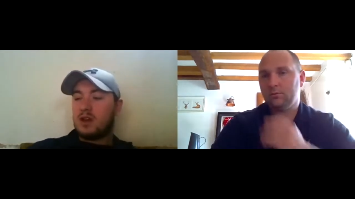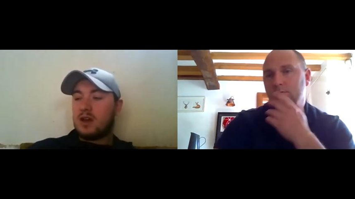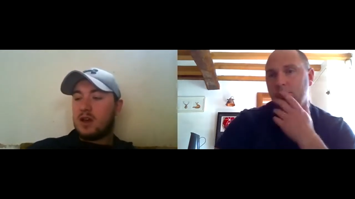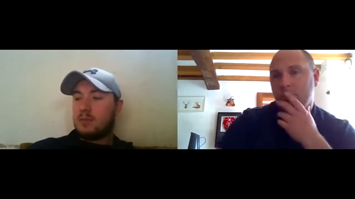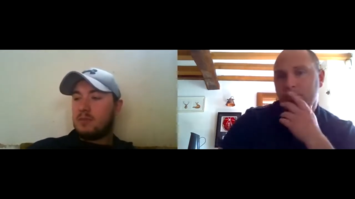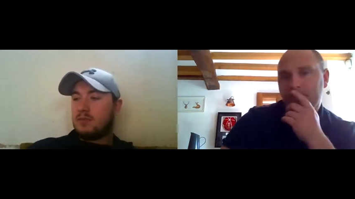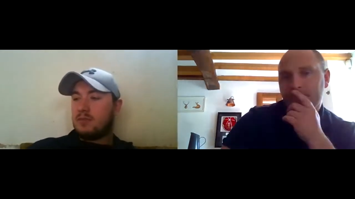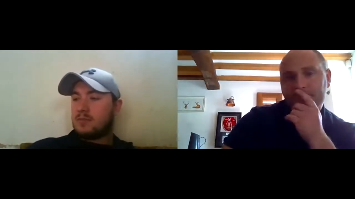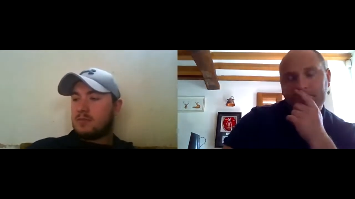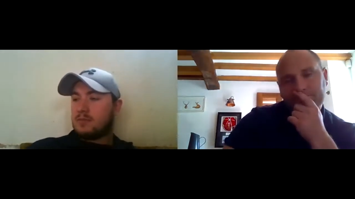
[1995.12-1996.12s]
Speaker 1: Um,
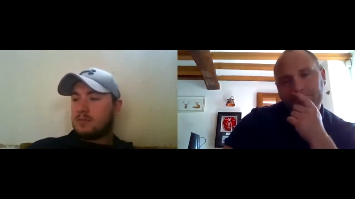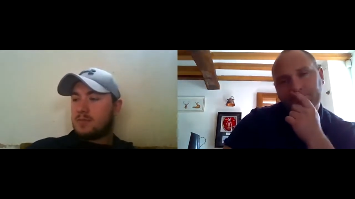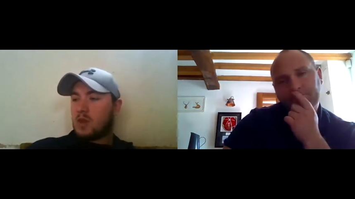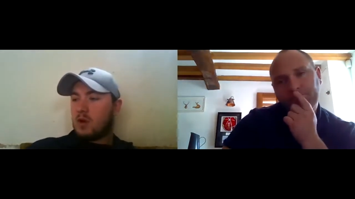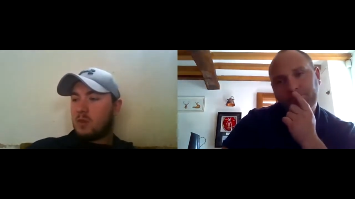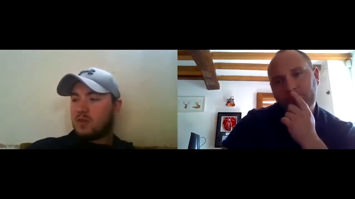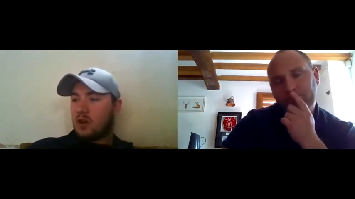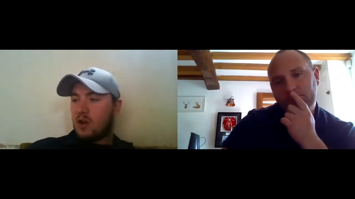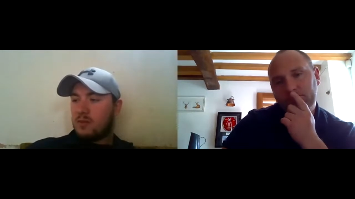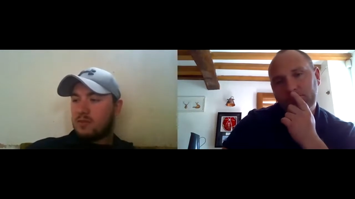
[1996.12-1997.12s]
and we've
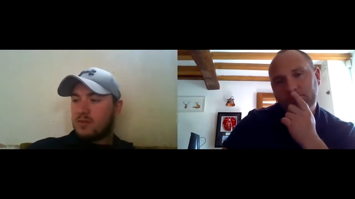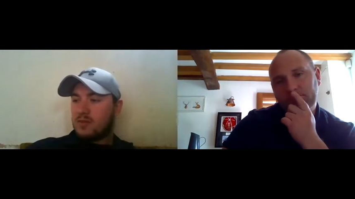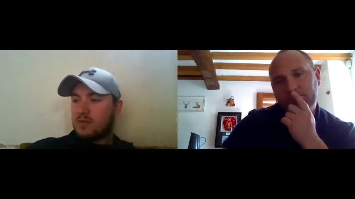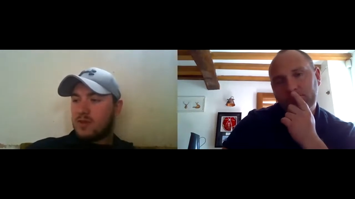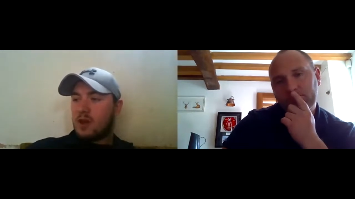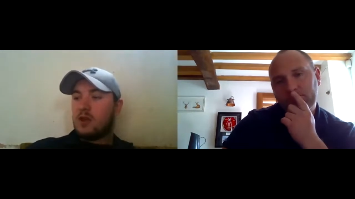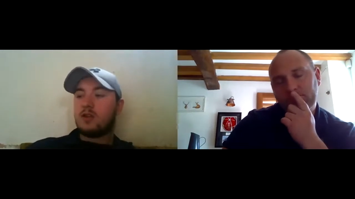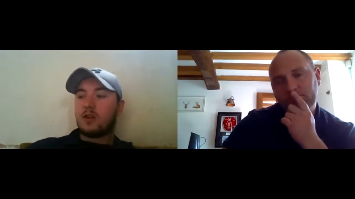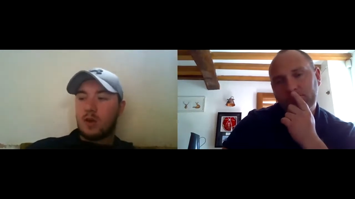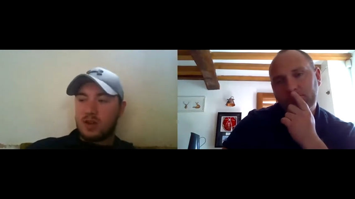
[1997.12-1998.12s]
got
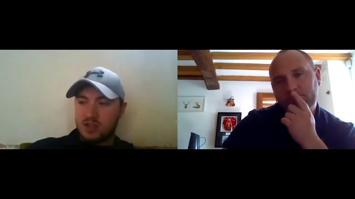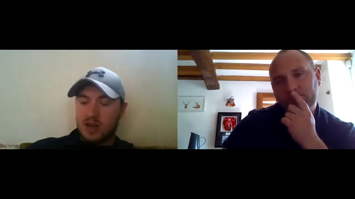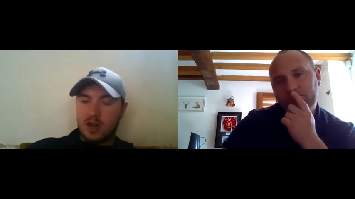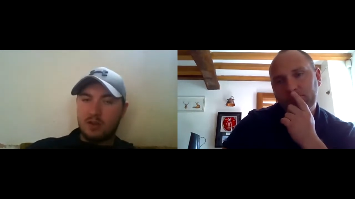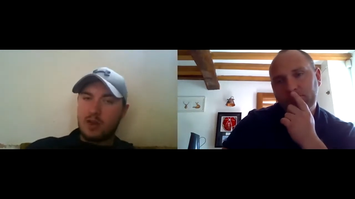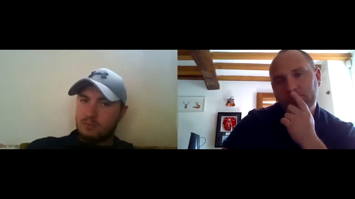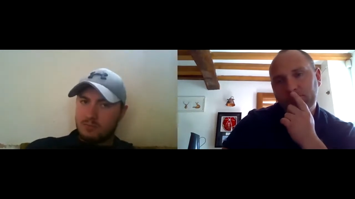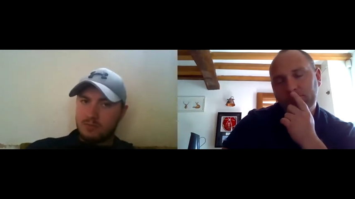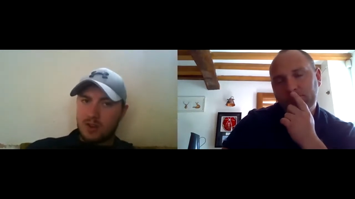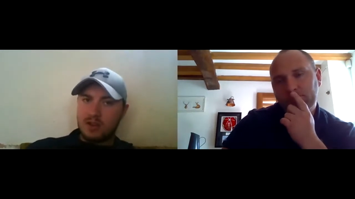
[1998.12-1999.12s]
another question now,
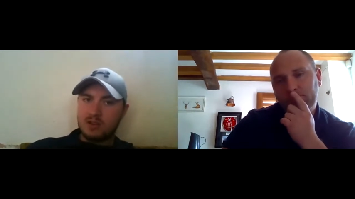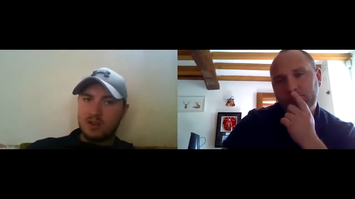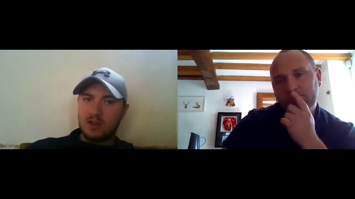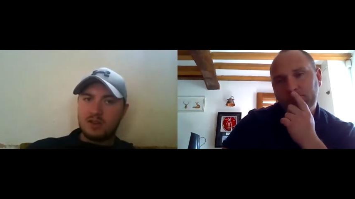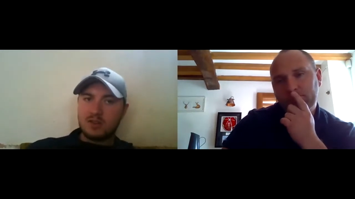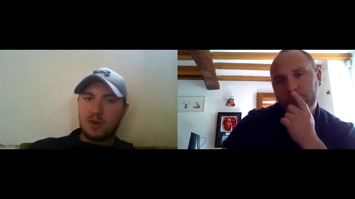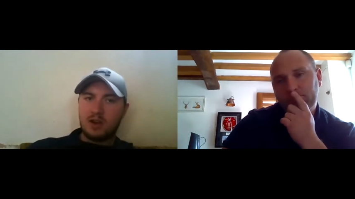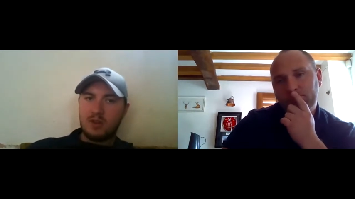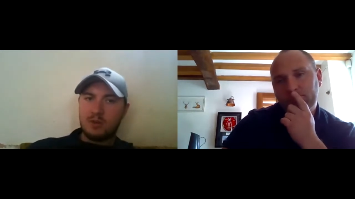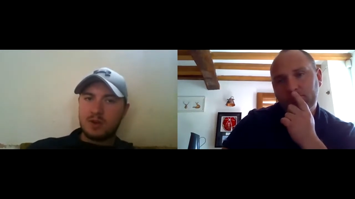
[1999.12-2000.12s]
unless you've got anything to add
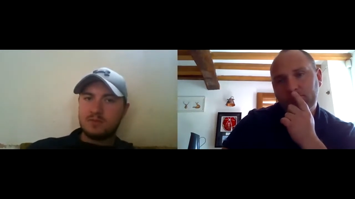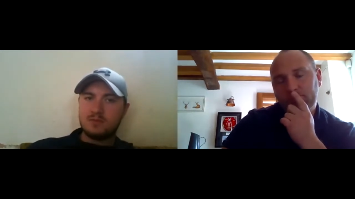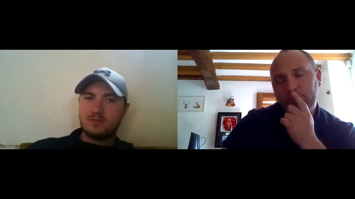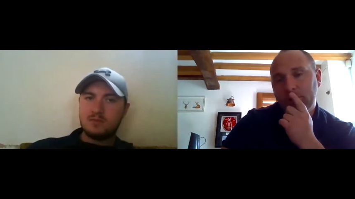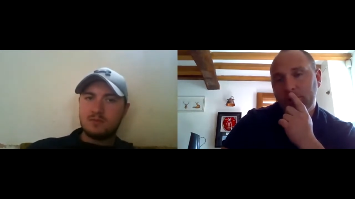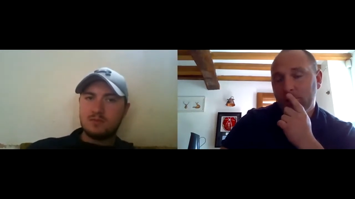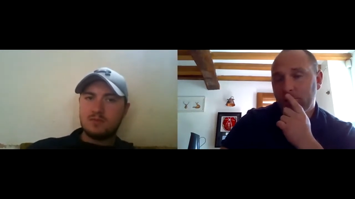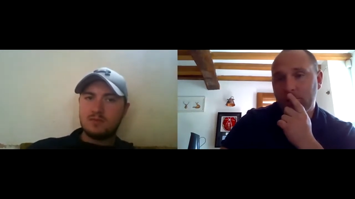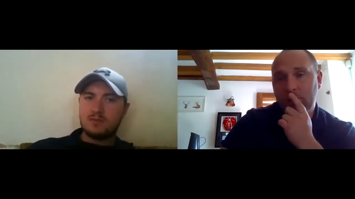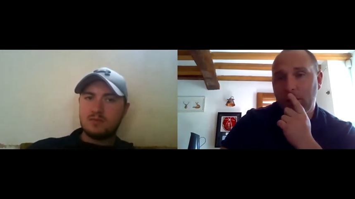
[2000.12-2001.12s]
on that one.
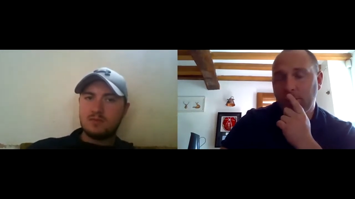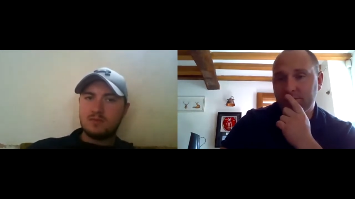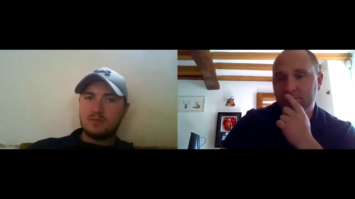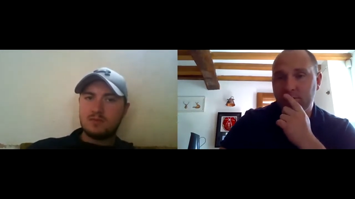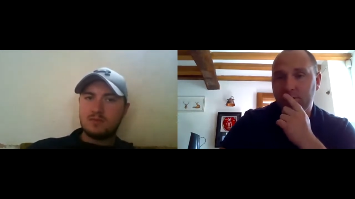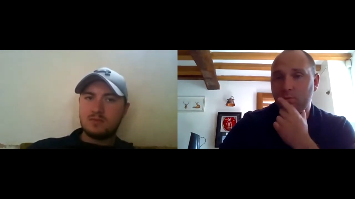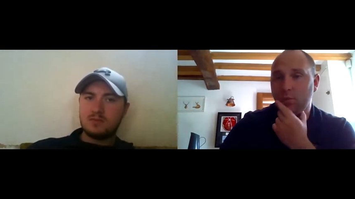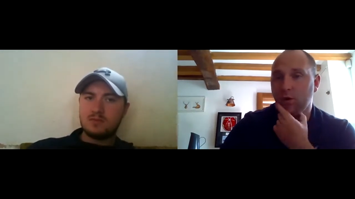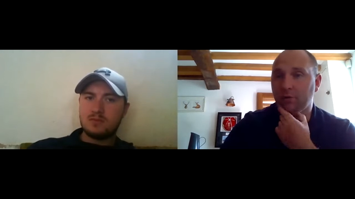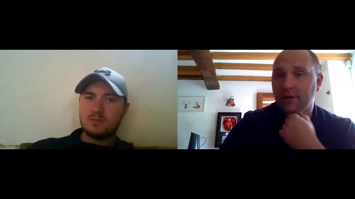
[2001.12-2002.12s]
Speaker 2: No, I'm just looking
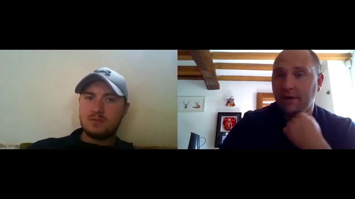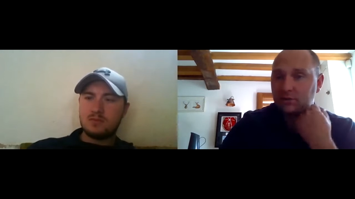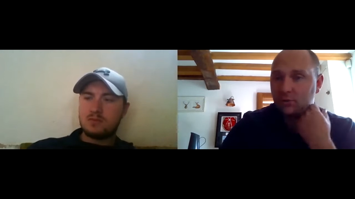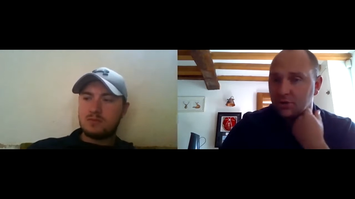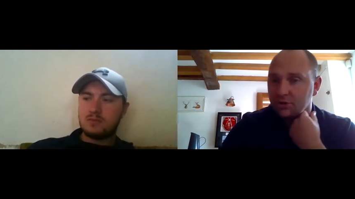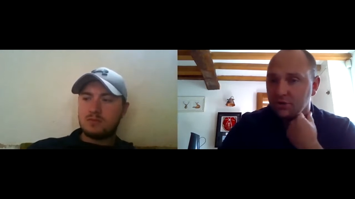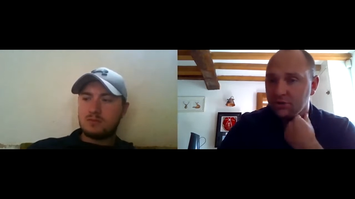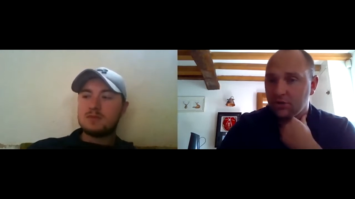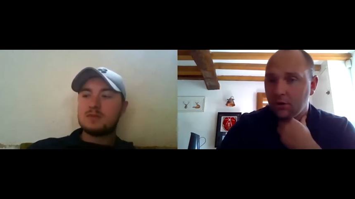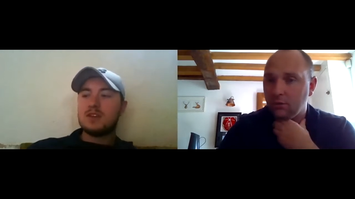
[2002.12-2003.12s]
what the next question
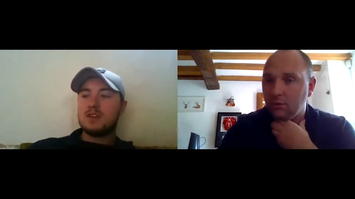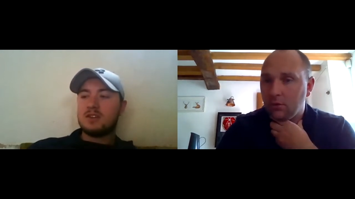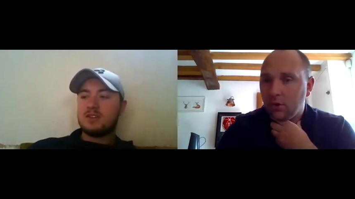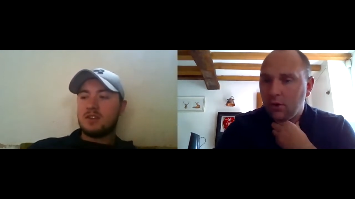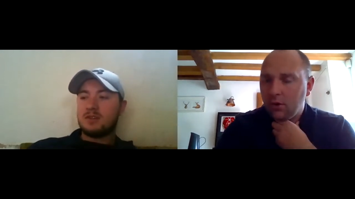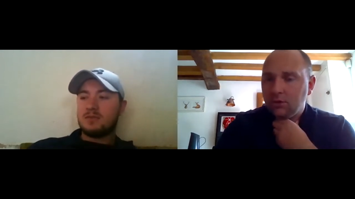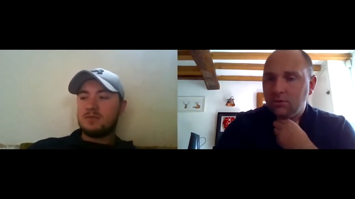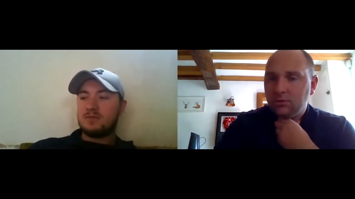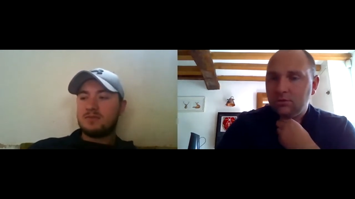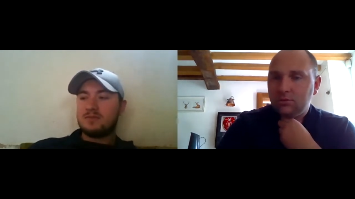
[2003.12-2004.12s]
is. So, so
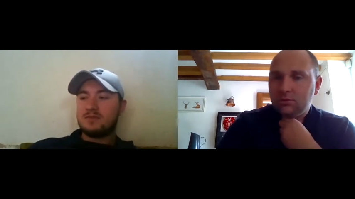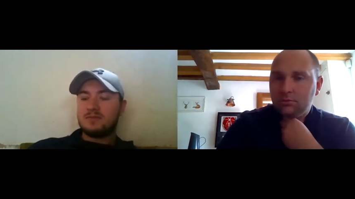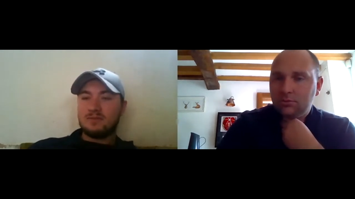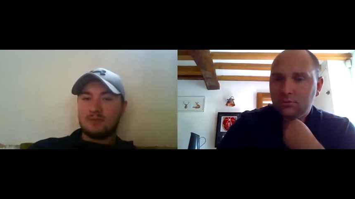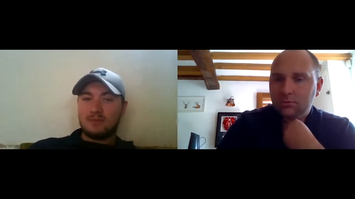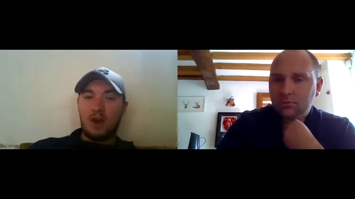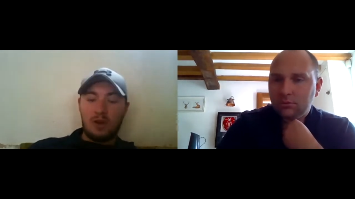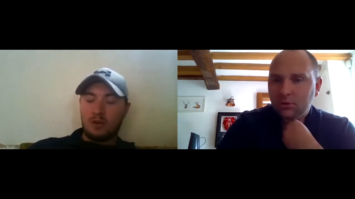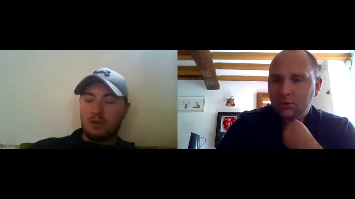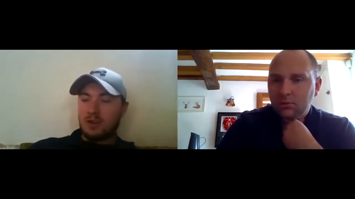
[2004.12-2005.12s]
I'll,
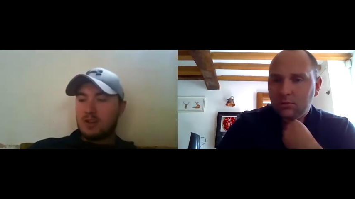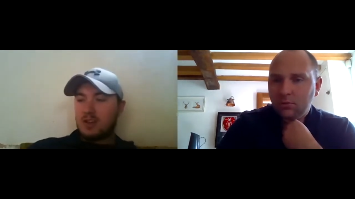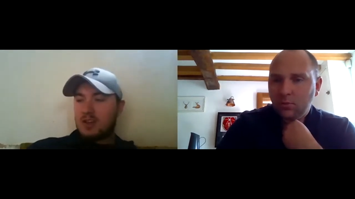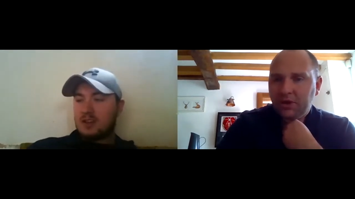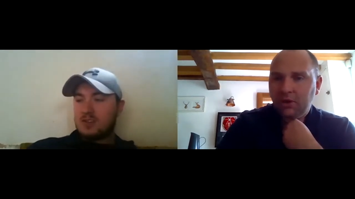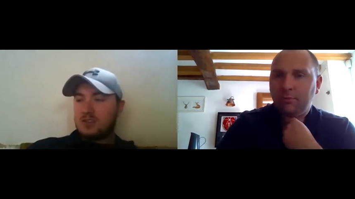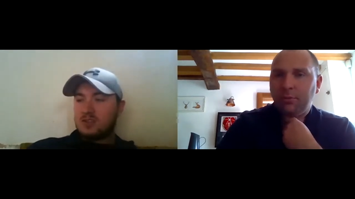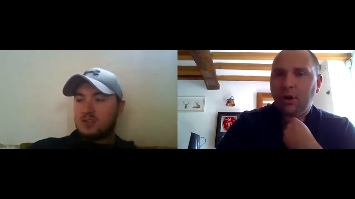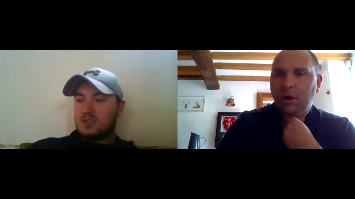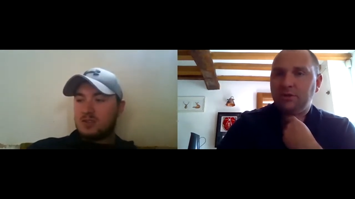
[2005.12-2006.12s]
I'll go. We can
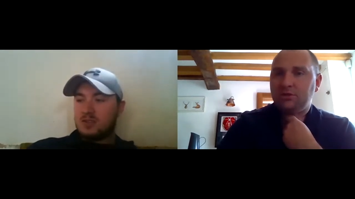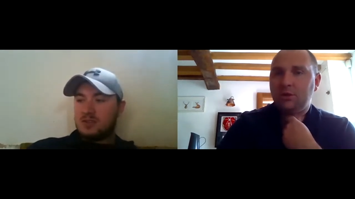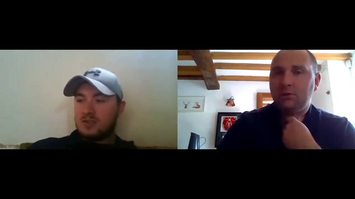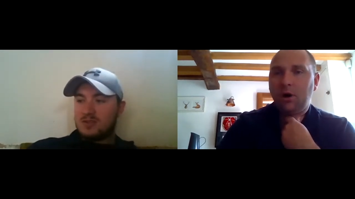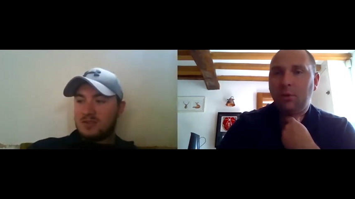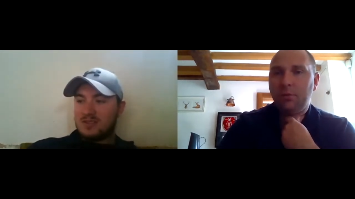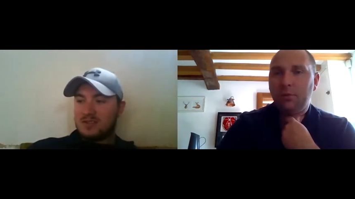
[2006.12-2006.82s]
combine these two, can't we,